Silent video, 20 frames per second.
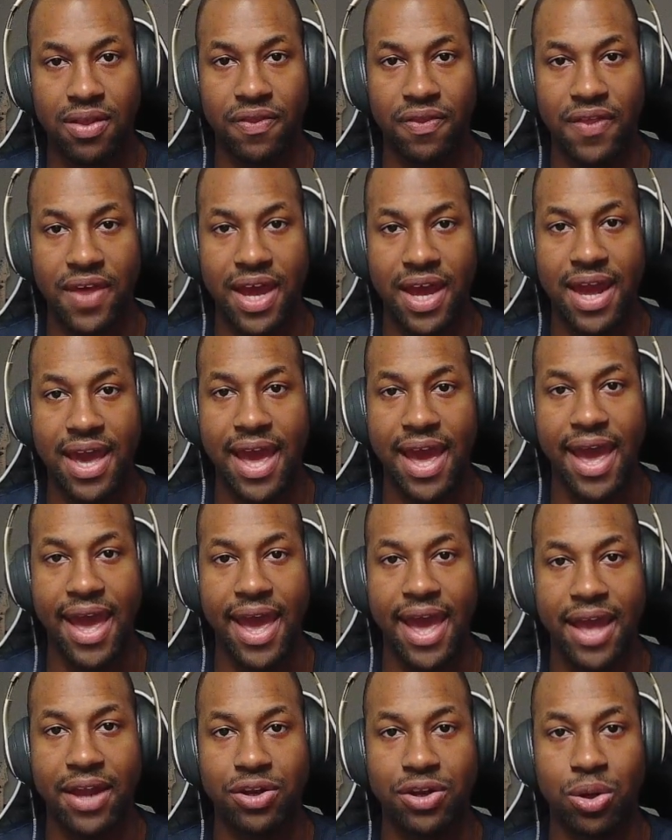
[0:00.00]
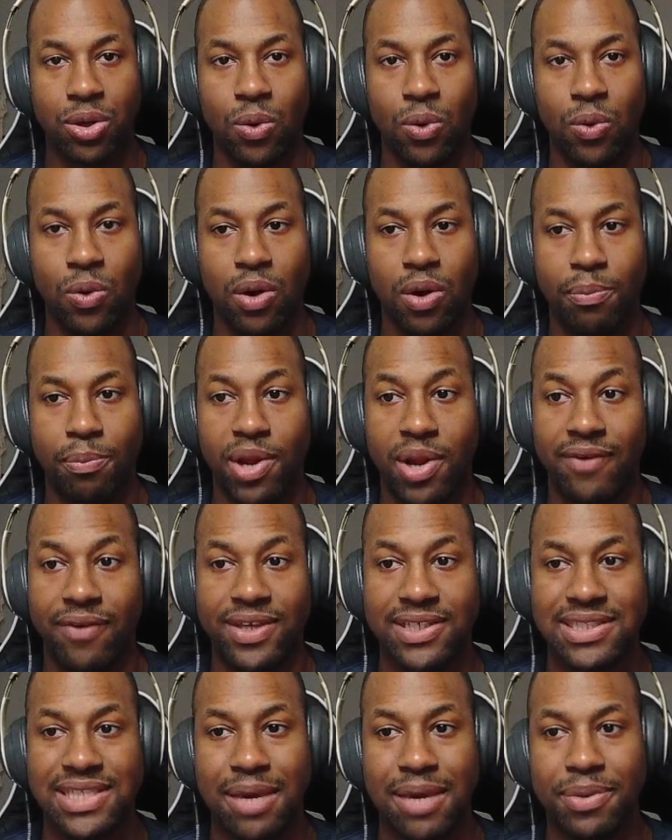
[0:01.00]
that had your
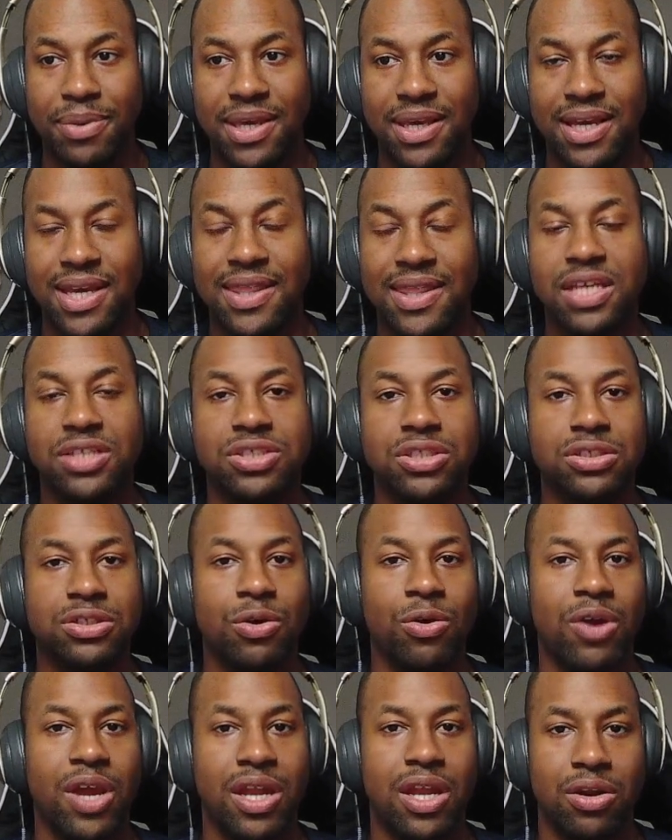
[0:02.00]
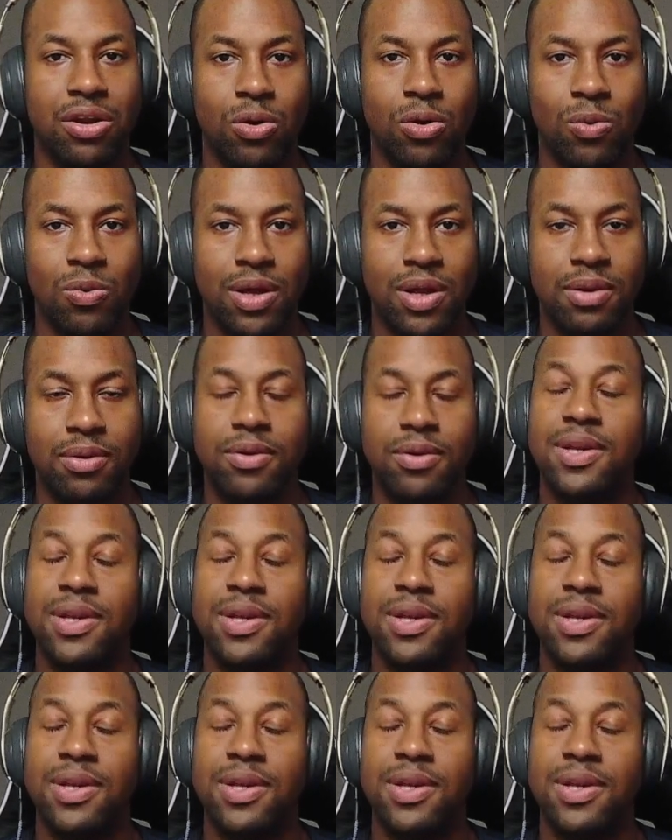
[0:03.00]
previous IP, and then just create a new one.